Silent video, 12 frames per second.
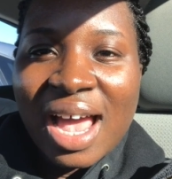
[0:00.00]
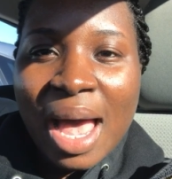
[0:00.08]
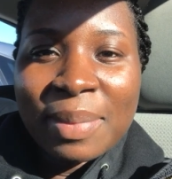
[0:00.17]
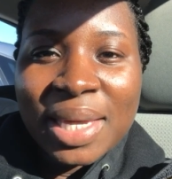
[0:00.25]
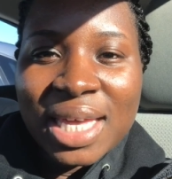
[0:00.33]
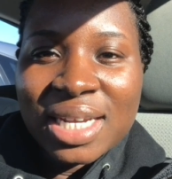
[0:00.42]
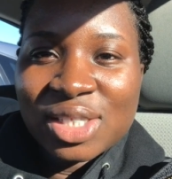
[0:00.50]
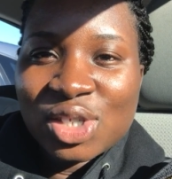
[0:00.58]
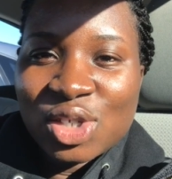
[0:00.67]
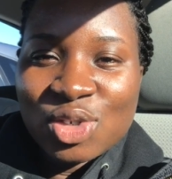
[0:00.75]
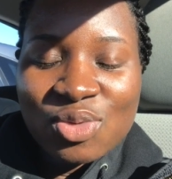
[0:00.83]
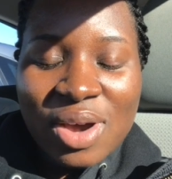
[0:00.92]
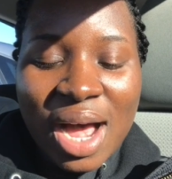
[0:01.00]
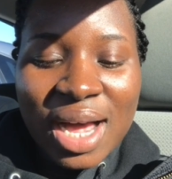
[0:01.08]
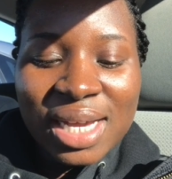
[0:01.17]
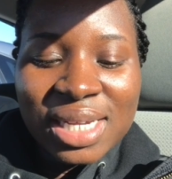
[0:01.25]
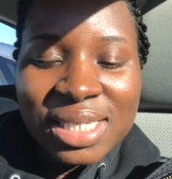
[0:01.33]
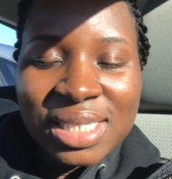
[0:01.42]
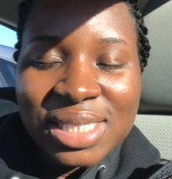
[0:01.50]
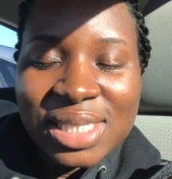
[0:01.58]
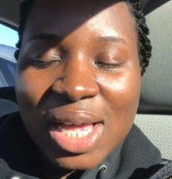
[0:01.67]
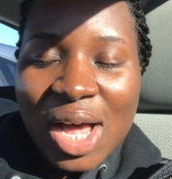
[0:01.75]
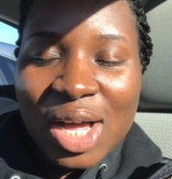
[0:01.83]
I'm gonna get it to you guys.